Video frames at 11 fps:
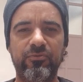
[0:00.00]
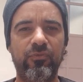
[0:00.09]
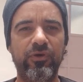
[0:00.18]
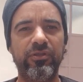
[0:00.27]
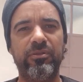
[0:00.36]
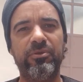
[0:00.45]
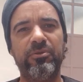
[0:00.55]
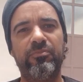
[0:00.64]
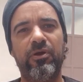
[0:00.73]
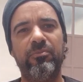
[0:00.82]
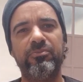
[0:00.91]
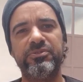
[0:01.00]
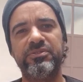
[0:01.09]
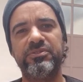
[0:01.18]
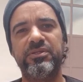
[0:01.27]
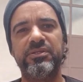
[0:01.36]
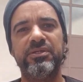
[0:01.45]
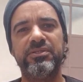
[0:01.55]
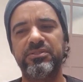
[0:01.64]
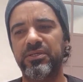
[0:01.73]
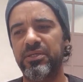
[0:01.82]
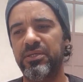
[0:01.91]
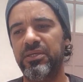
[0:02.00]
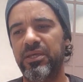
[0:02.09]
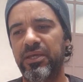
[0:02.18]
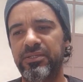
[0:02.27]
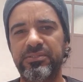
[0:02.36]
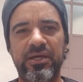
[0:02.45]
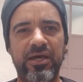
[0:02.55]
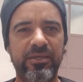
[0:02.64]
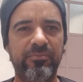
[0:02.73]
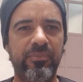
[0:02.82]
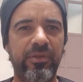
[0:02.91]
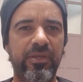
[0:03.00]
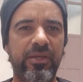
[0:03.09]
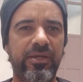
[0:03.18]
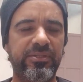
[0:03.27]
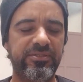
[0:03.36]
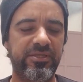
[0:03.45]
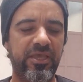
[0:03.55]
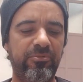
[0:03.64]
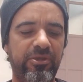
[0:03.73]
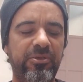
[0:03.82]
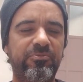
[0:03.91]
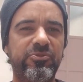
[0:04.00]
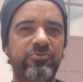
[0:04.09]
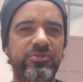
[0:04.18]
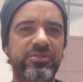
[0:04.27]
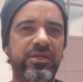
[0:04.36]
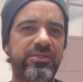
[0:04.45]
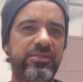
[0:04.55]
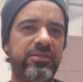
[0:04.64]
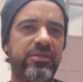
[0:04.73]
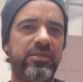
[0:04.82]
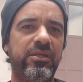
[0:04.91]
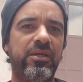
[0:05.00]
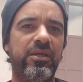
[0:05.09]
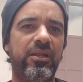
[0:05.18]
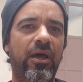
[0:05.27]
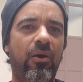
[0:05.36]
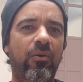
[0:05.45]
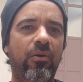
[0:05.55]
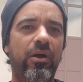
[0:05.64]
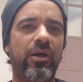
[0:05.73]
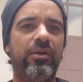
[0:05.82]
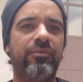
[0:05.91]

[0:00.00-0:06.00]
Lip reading: One of the main problems is the date and the time, and this camera keeps resetting. Now,